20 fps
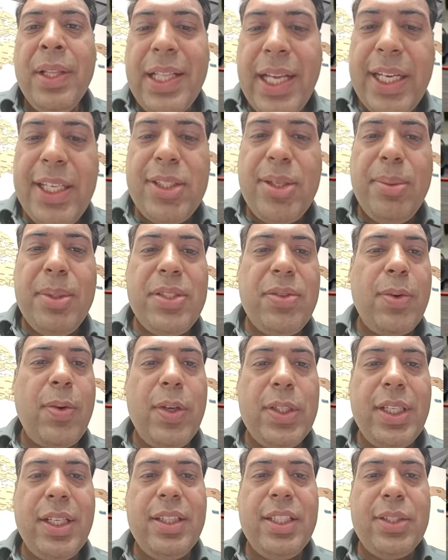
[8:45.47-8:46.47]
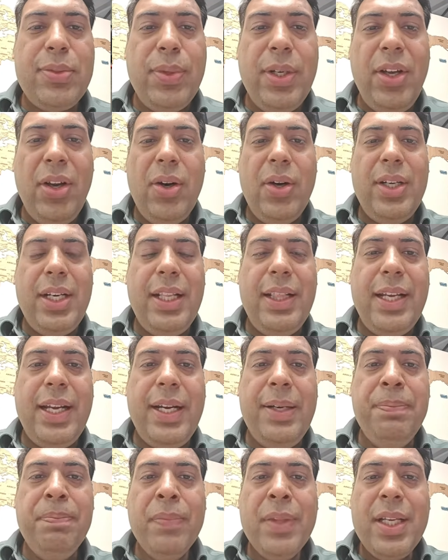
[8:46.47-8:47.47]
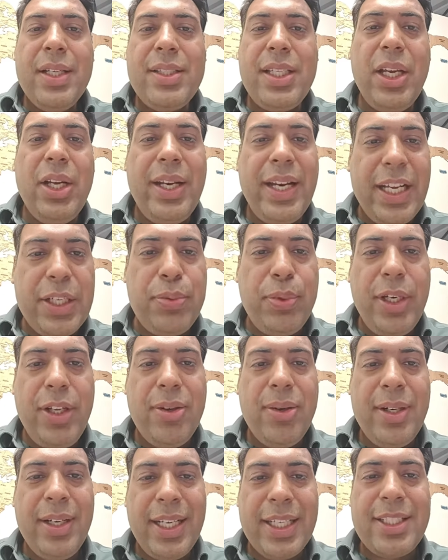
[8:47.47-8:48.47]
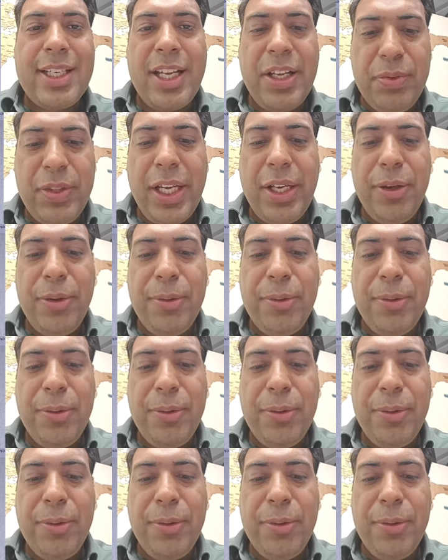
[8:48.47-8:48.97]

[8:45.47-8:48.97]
Thank you so much for watching this video till the end. See you in next video, next live. Thank you.